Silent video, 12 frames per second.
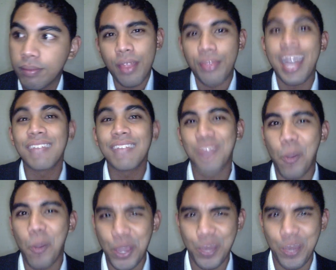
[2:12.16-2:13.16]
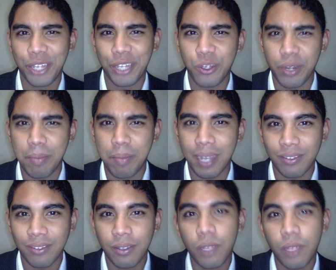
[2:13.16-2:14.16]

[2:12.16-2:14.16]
That's not what you want to do on the bus.